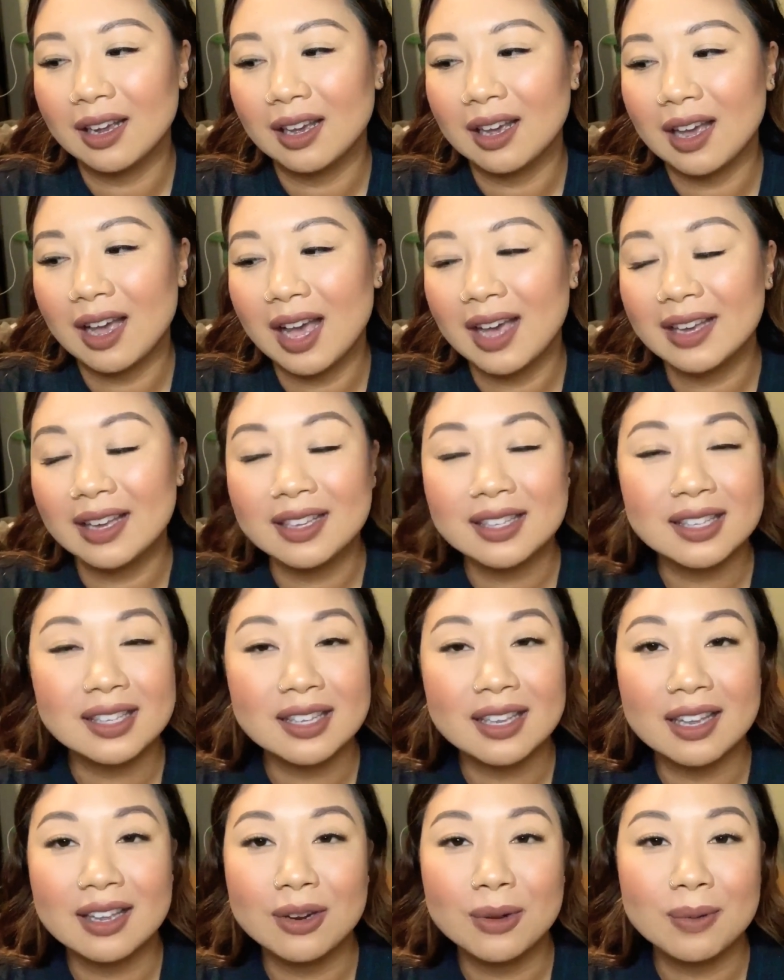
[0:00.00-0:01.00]
I guess
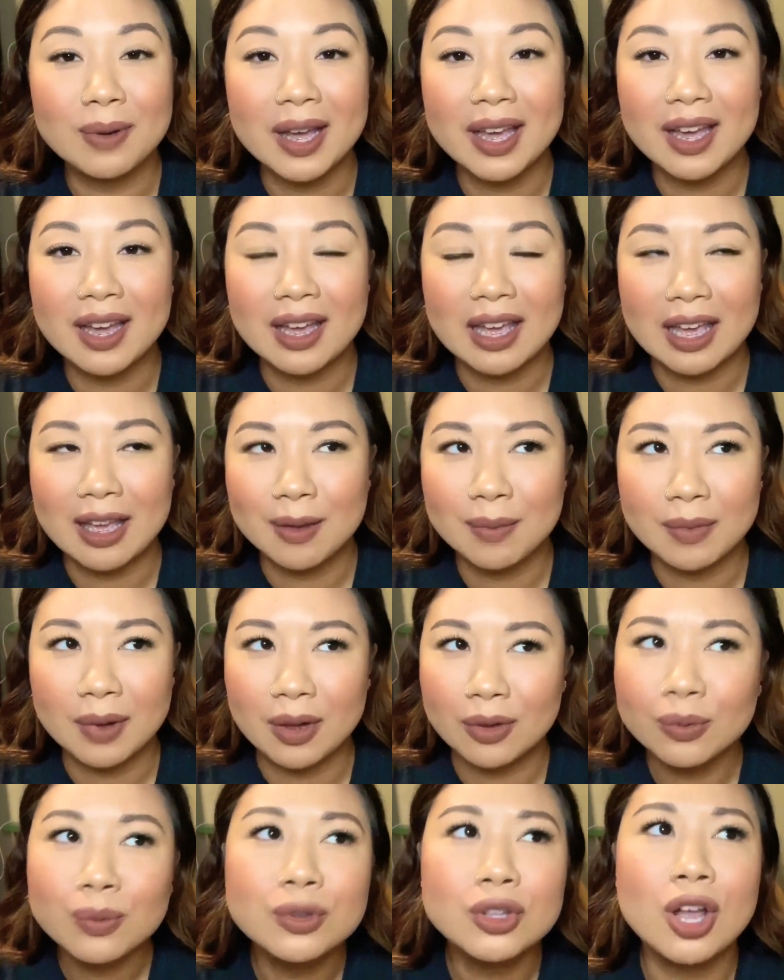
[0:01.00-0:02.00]
in a way I am.
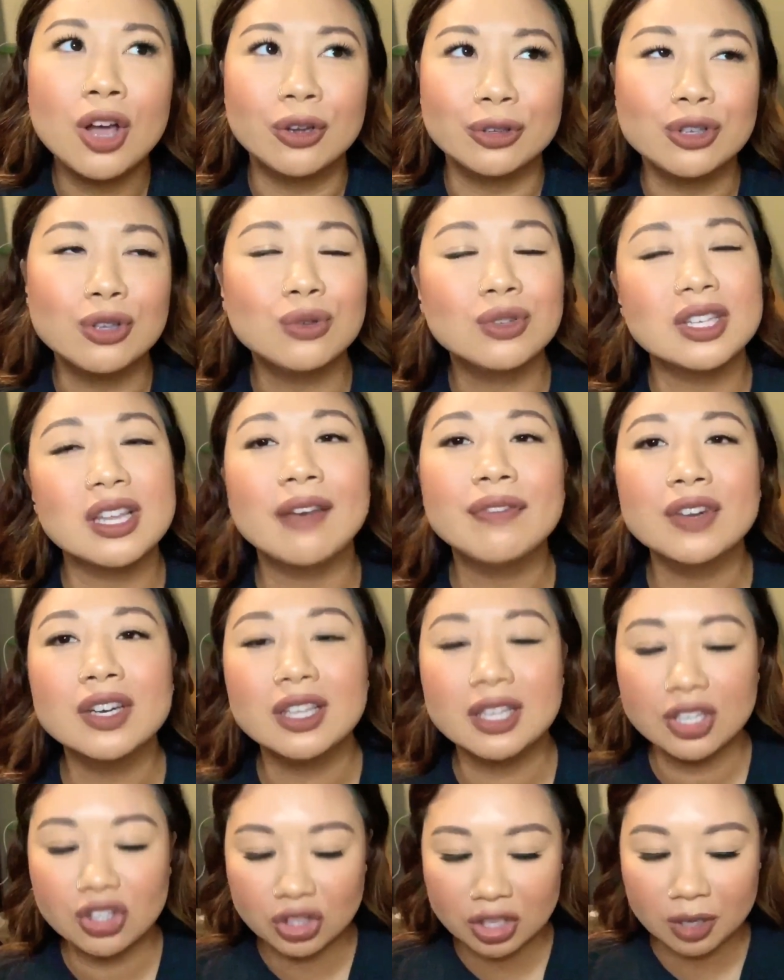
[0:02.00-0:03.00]
Oh no, you
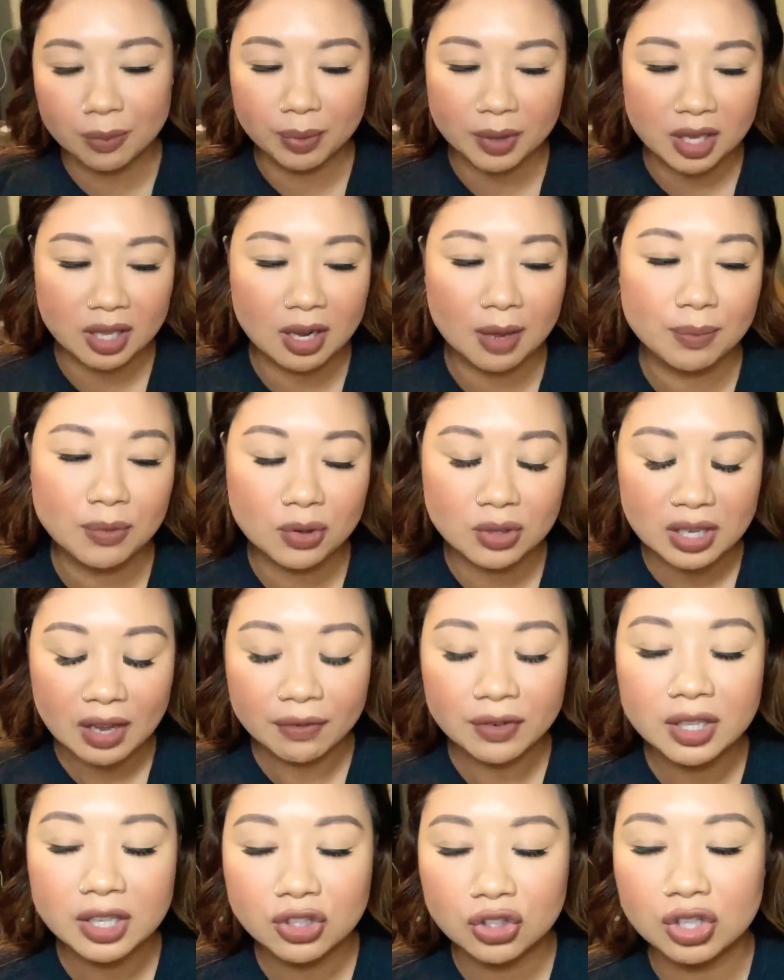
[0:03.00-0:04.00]
definitely should bring it up. You
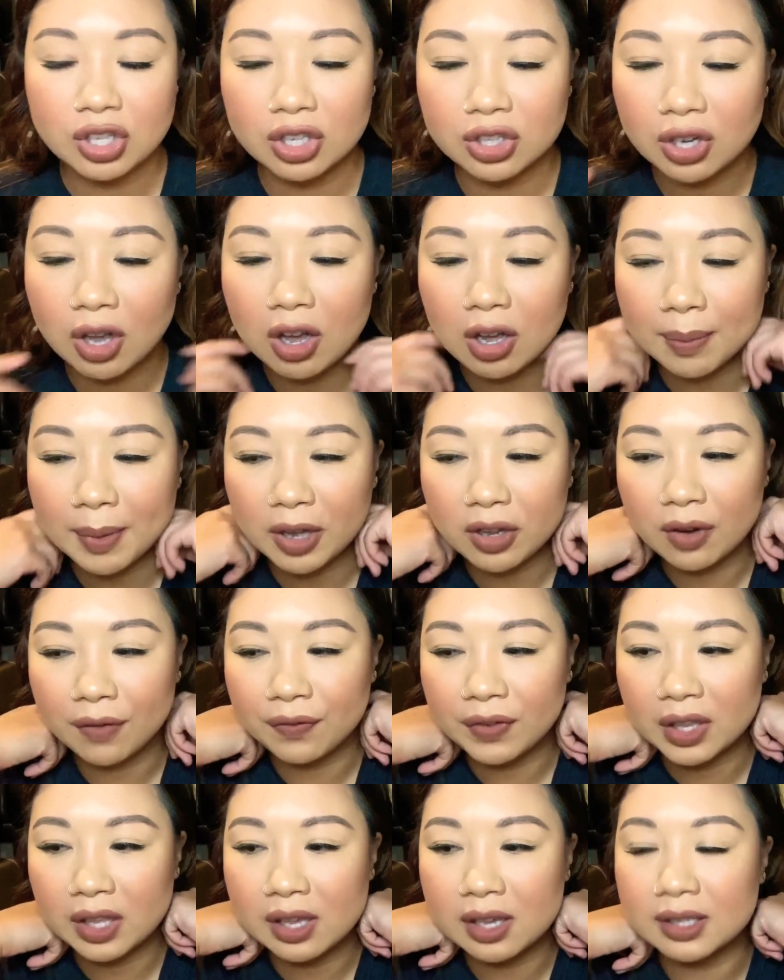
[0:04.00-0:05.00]
definitely should talk about your
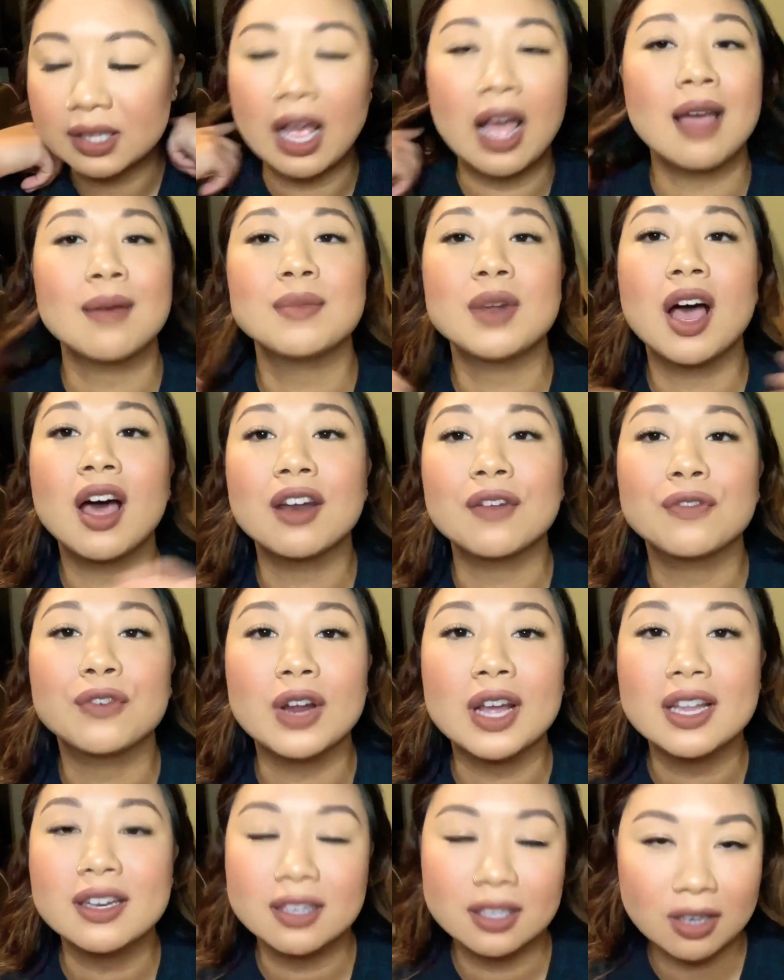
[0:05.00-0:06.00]
feelings. I'm not
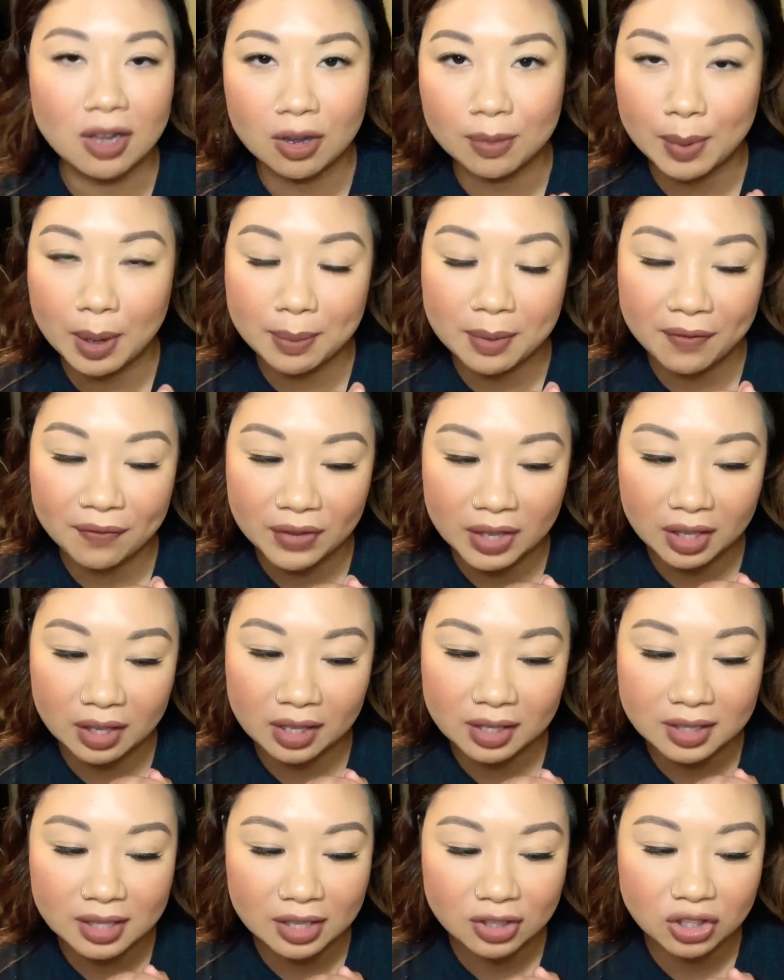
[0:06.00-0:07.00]
afraid to talk about my
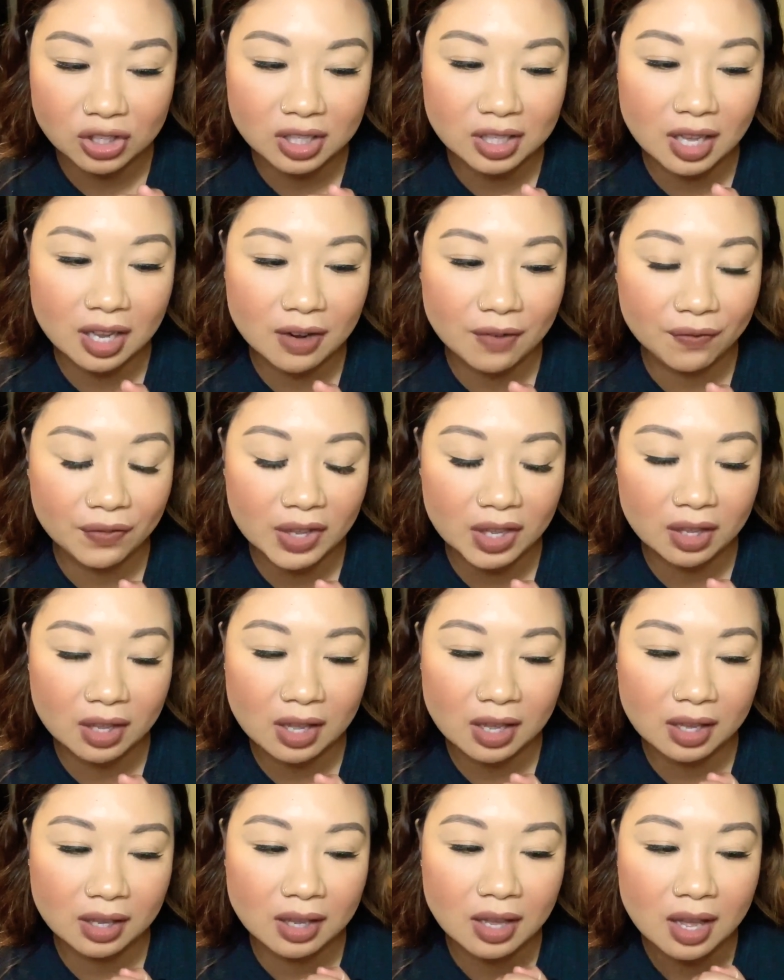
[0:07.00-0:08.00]
feelings. I just kind of feel
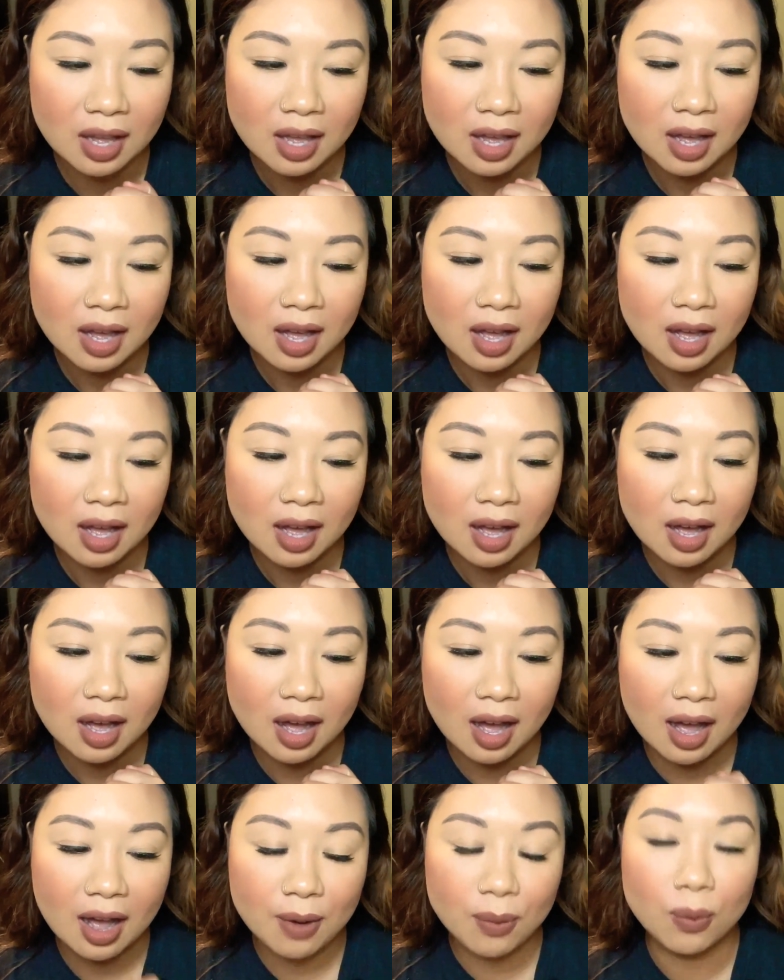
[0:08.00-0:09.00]
like
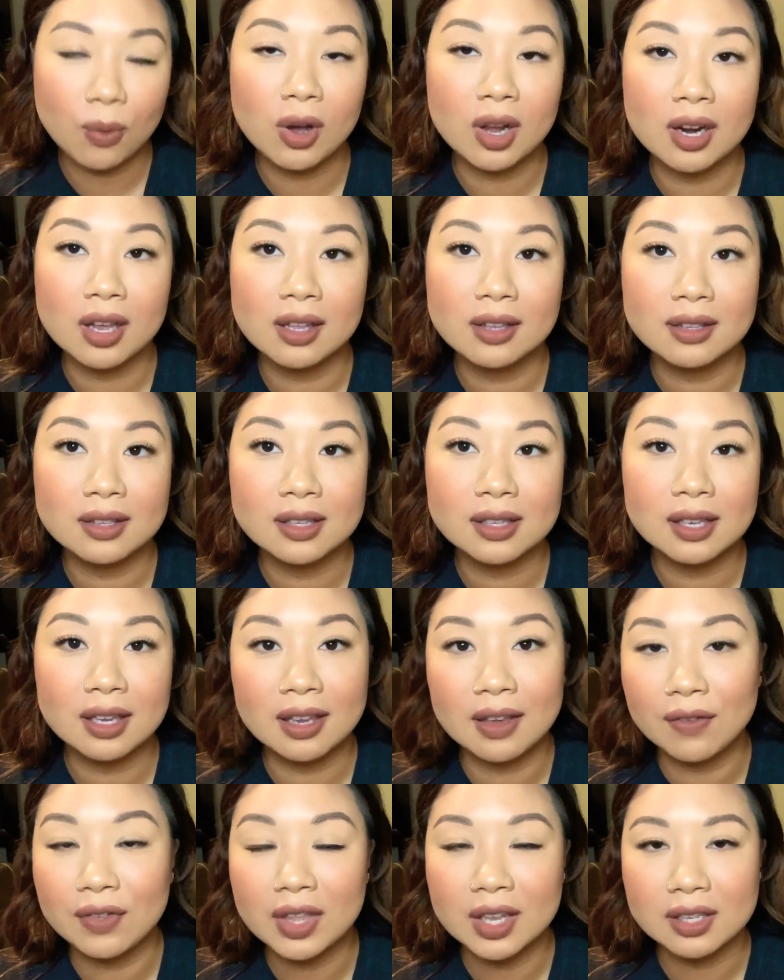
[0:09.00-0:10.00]
I wanted to
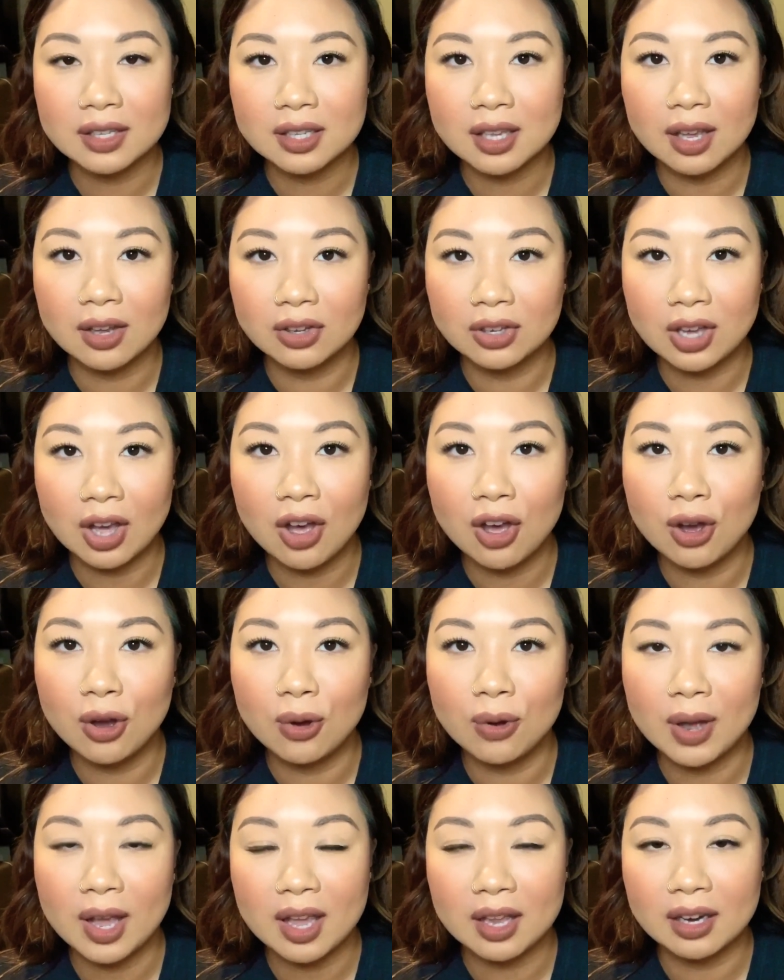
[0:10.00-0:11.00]
give this a
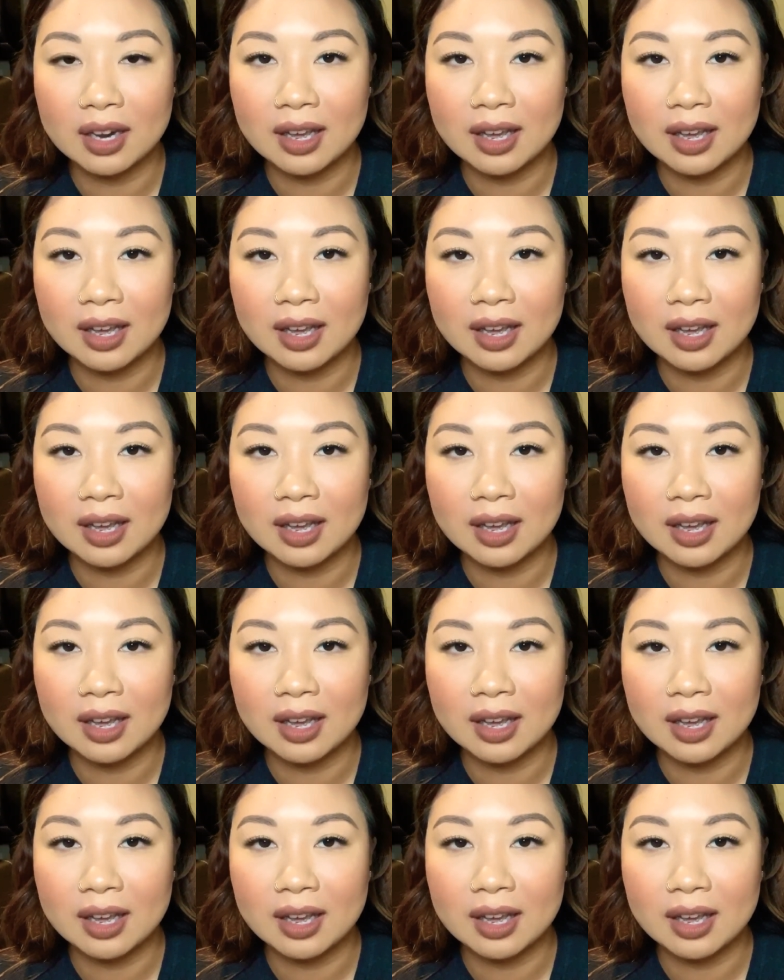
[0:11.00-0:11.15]
go and I